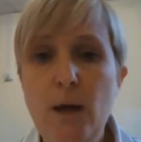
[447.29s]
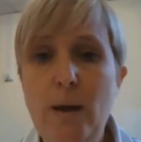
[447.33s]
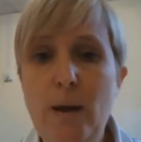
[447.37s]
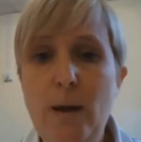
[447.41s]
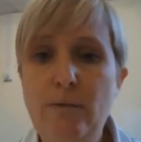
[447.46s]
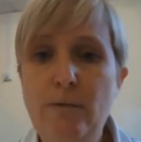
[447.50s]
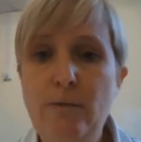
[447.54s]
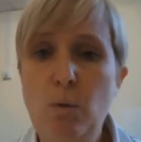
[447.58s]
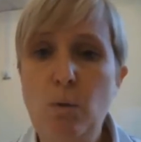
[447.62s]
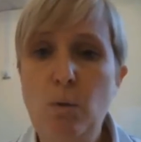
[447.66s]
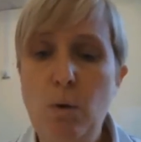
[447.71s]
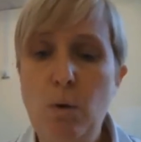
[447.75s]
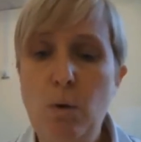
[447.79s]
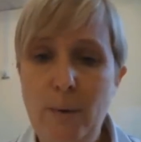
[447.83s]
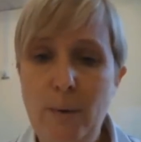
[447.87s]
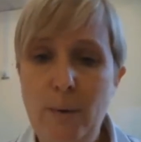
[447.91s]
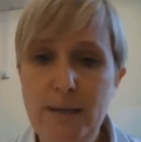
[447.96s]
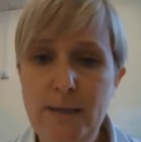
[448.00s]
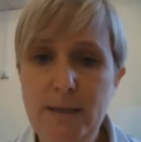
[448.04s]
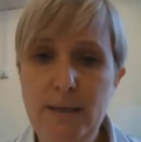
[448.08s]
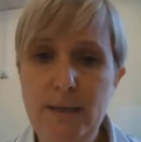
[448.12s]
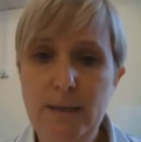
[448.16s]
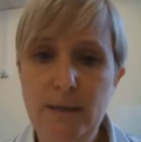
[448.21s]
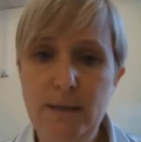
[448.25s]
We have a
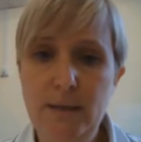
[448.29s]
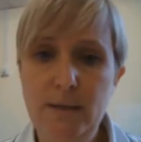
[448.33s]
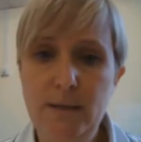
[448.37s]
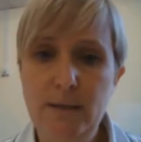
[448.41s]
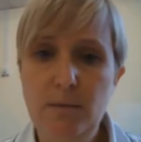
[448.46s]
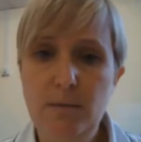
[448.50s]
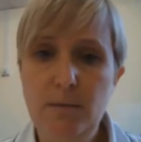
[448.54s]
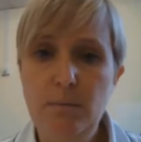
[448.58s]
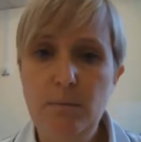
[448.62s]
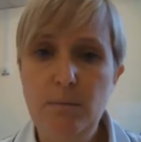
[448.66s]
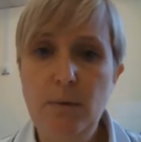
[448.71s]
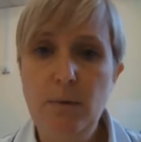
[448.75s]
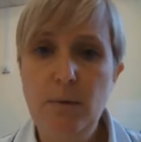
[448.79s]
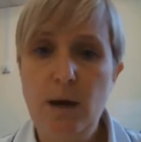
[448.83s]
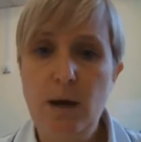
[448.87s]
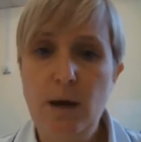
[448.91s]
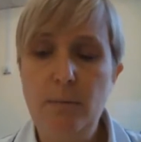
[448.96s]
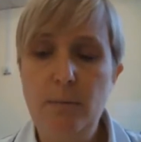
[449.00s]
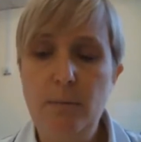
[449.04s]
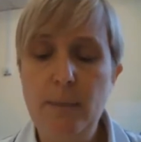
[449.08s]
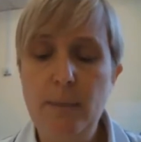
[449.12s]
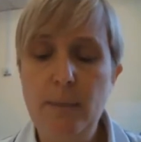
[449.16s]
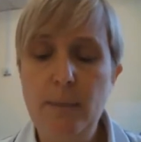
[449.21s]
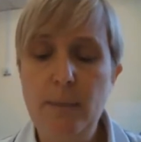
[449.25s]
one-way system
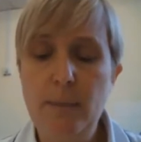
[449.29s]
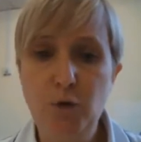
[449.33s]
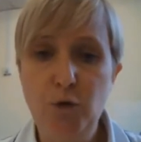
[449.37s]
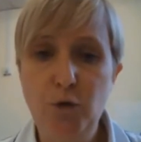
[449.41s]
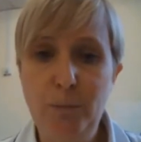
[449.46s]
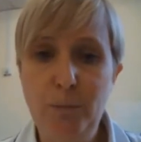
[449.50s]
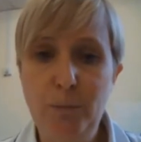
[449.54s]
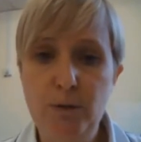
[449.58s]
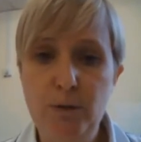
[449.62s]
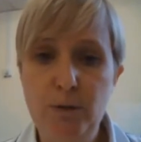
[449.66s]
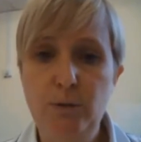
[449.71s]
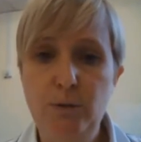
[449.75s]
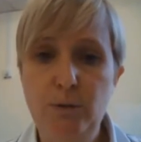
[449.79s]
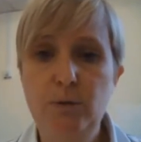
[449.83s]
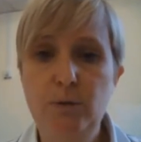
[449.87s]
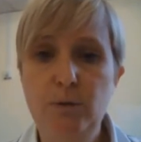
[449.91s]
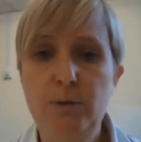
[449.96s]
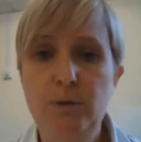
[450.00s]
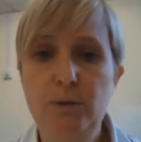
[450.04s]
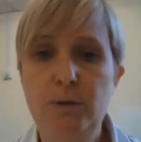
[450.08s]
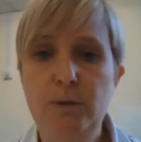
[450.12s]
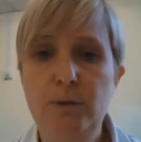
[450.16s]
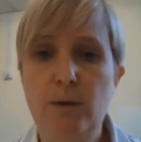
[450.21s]
in the hospital